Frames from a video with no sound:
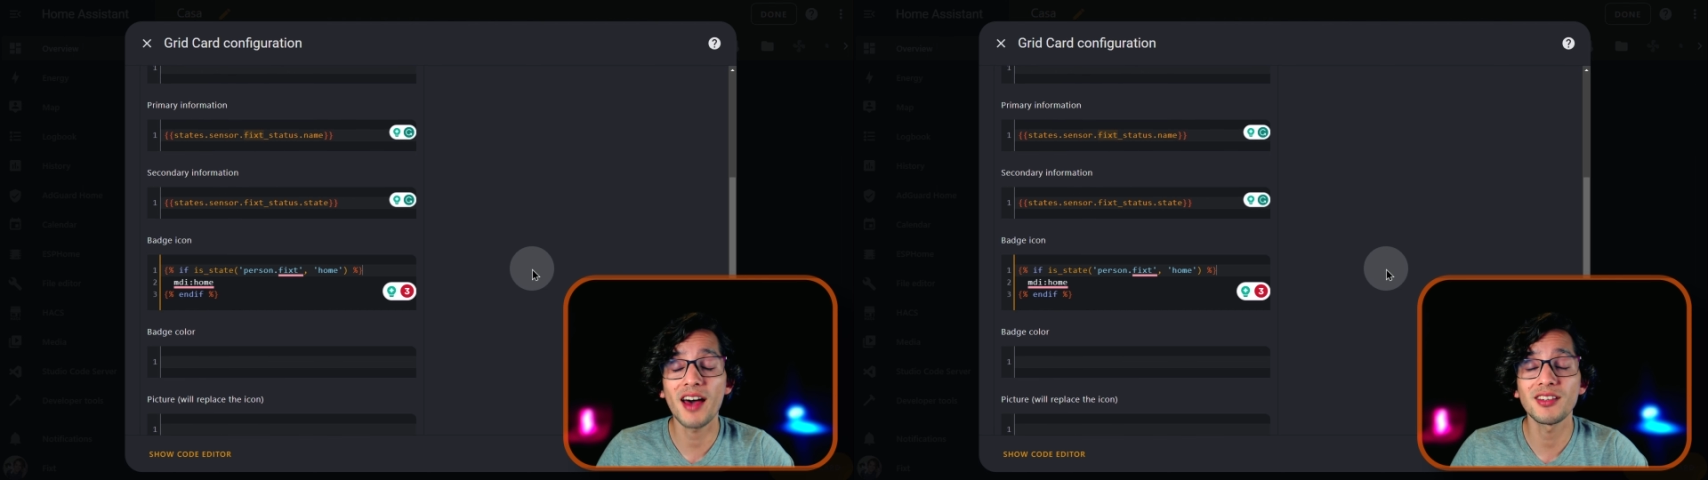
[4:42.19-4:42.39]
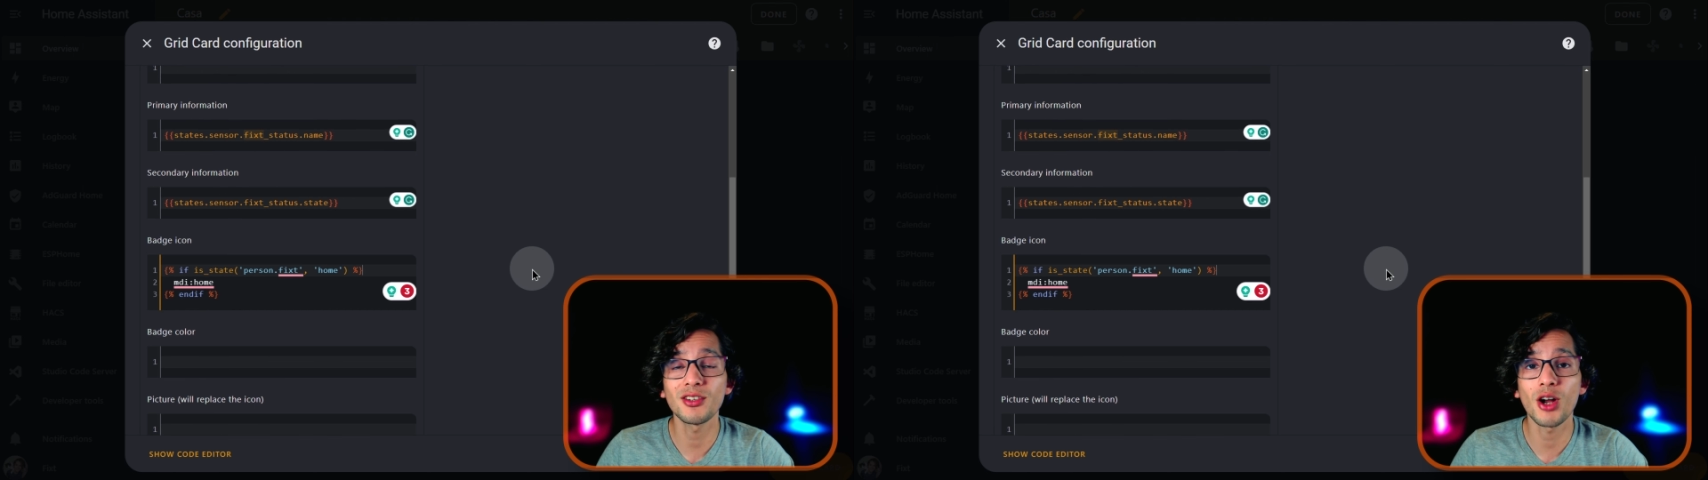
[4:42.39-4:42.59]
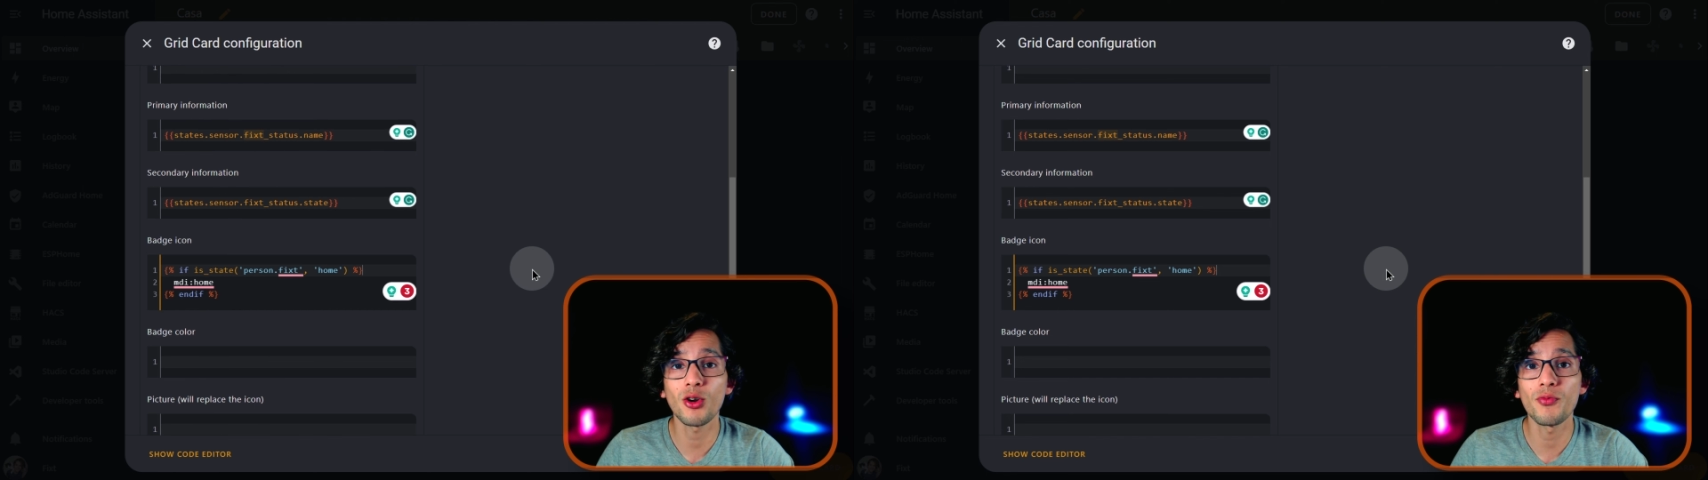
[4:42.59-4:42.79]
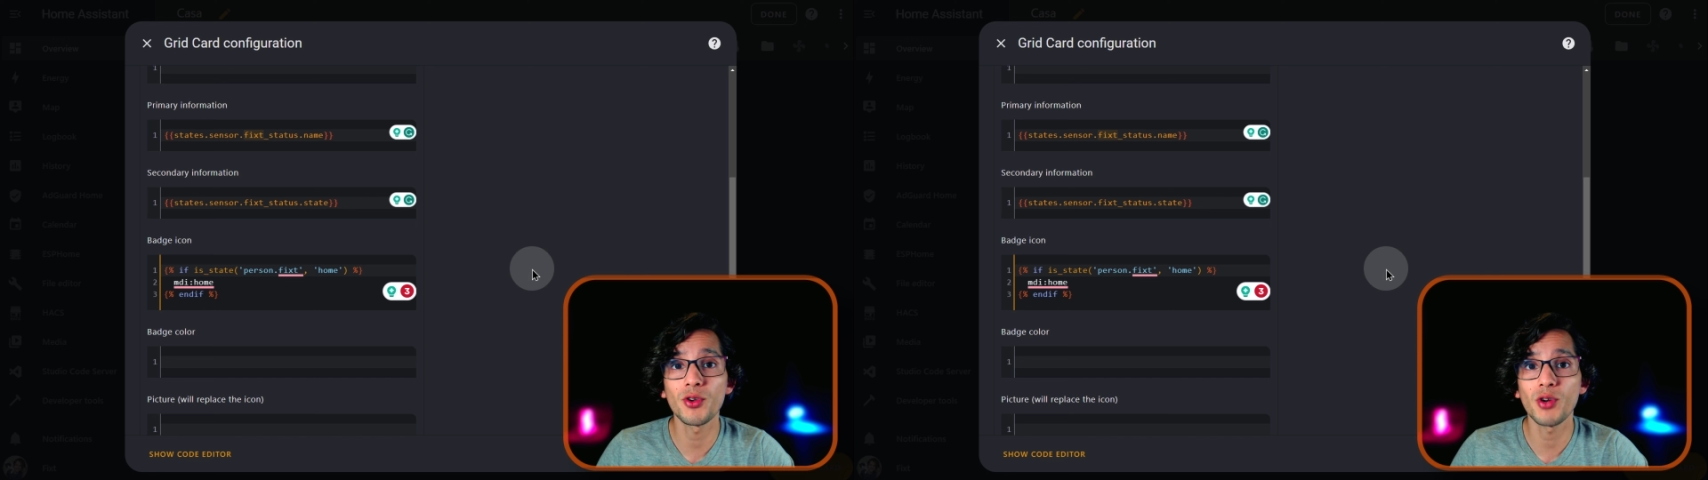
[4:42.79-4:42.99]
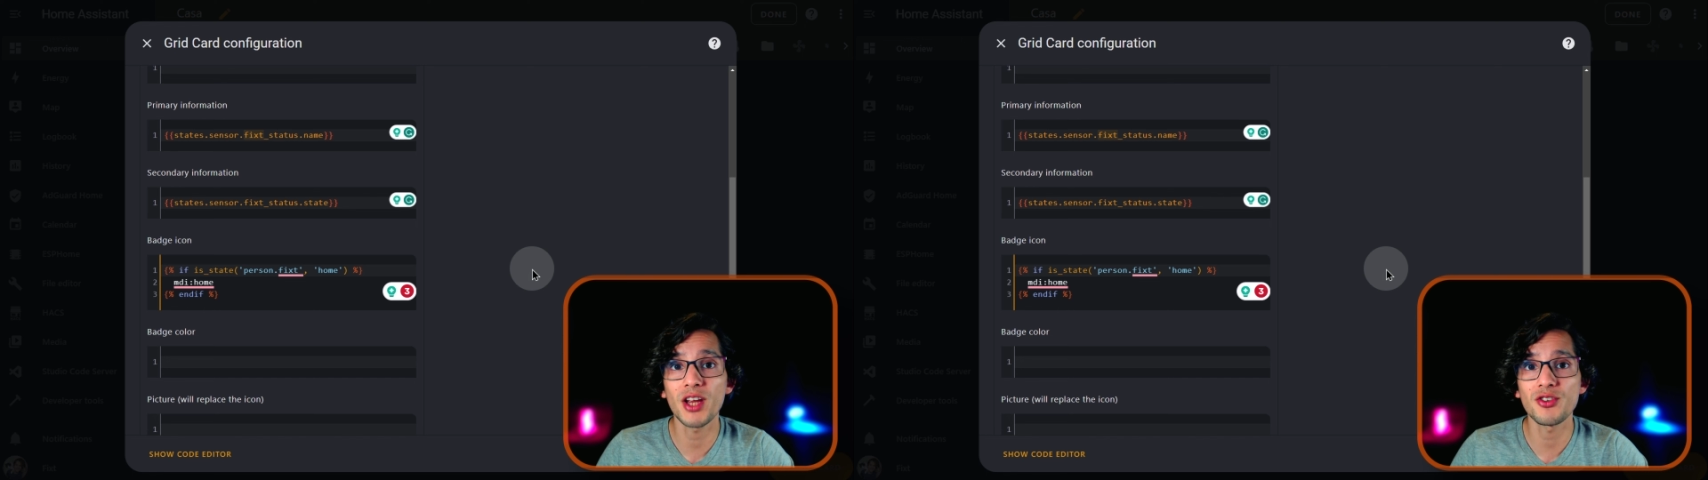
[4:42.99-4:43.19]
as in our
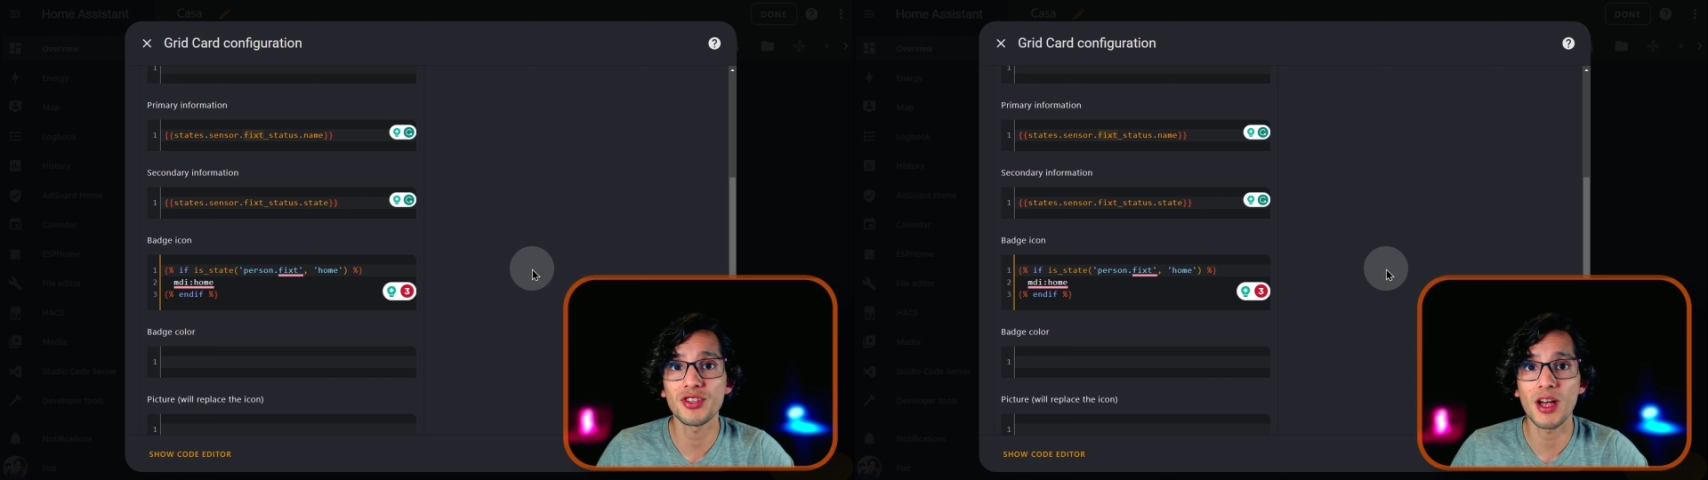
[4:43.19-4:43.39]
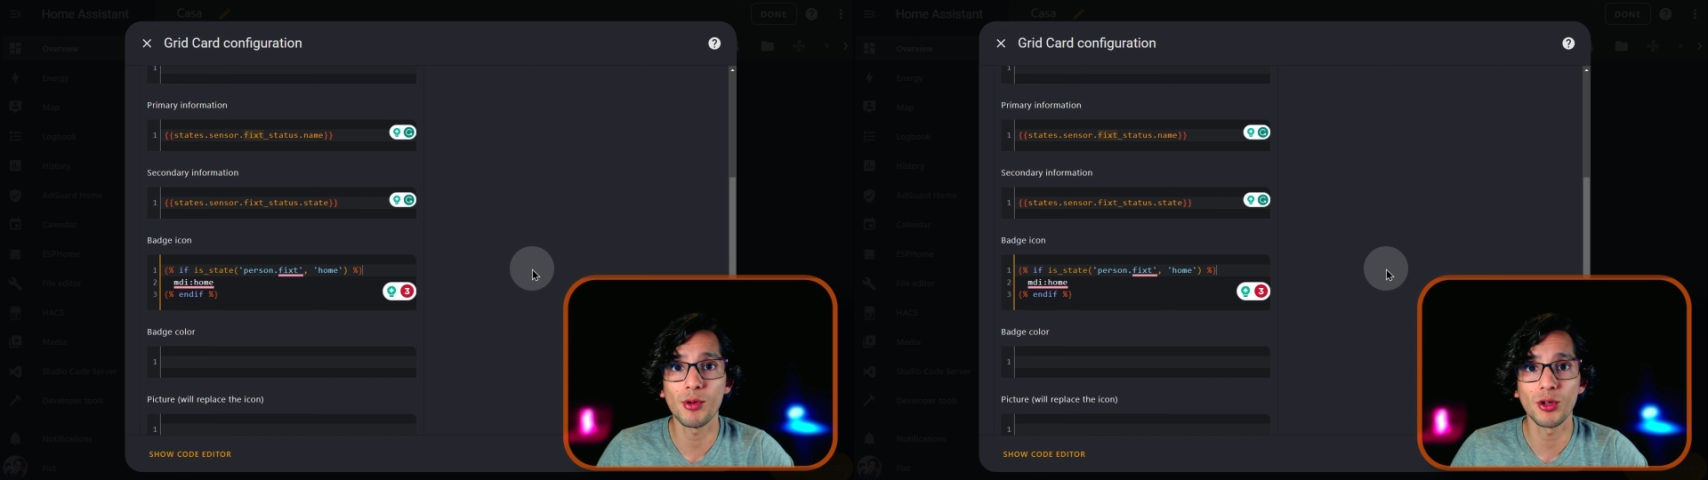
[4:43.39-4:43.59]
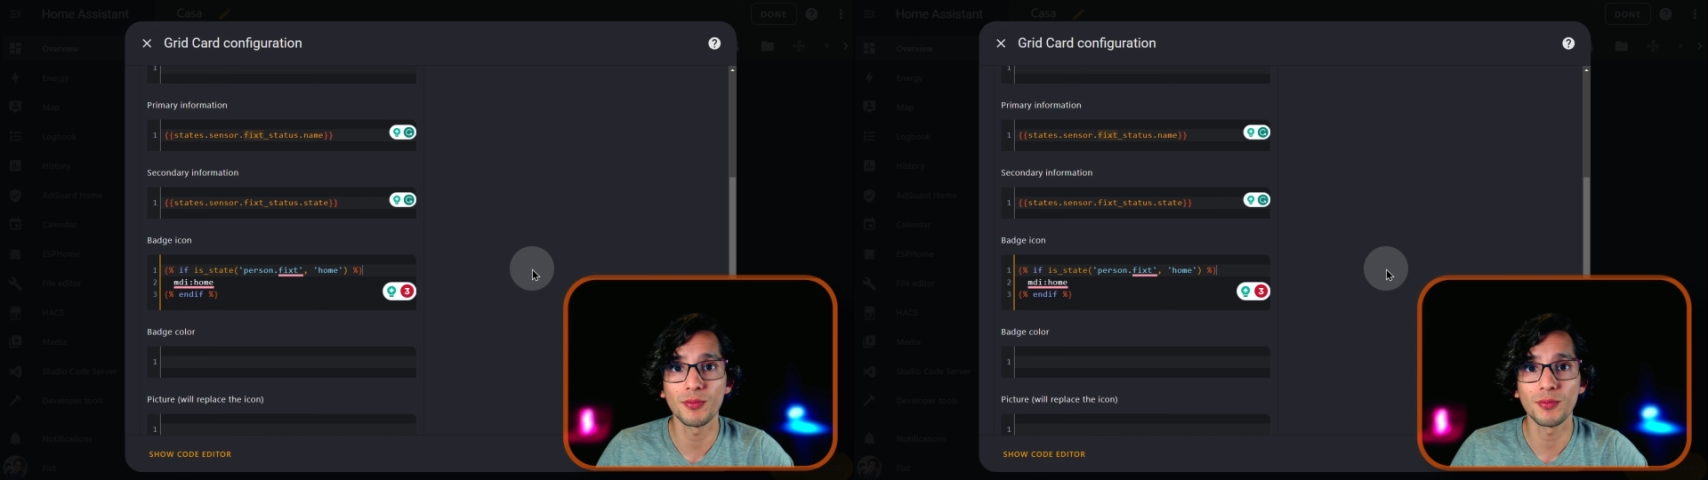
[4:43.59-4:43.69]
configuration tab.